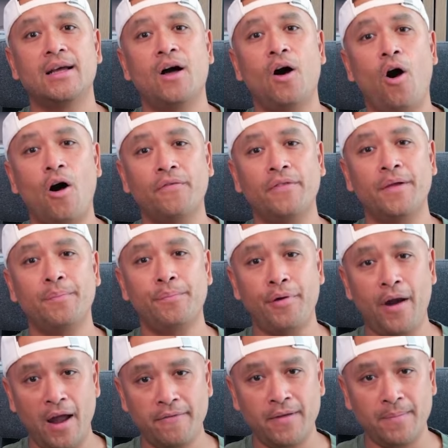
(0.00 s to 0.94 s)
on the
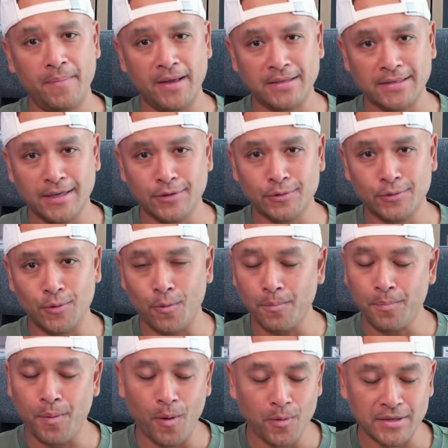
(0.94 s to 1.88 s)
private message. Don't
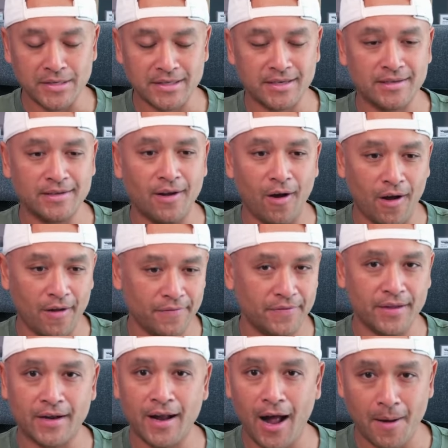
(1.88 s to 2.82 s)
post it on
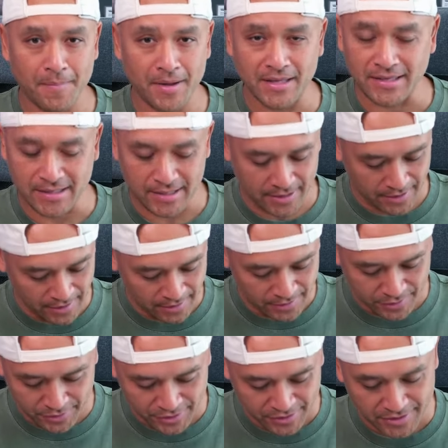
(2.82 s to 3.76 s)
the comments here.
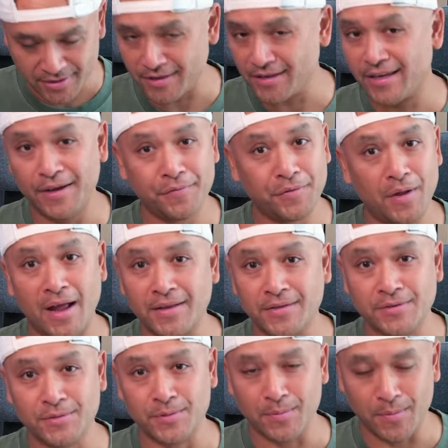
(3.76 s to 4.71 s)
You're just going to give the
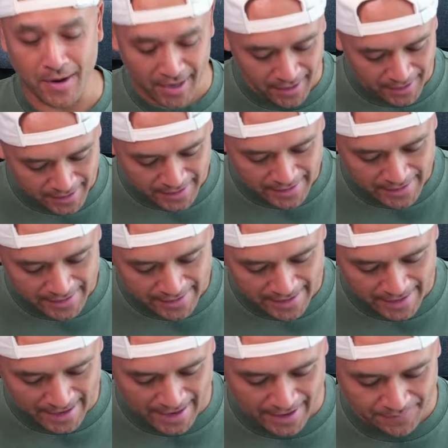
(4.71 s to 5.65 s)
answers away.
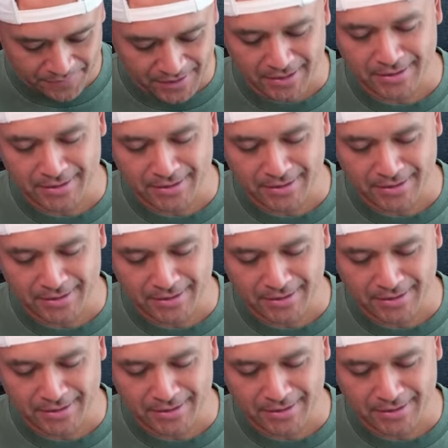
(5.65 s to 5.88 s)
This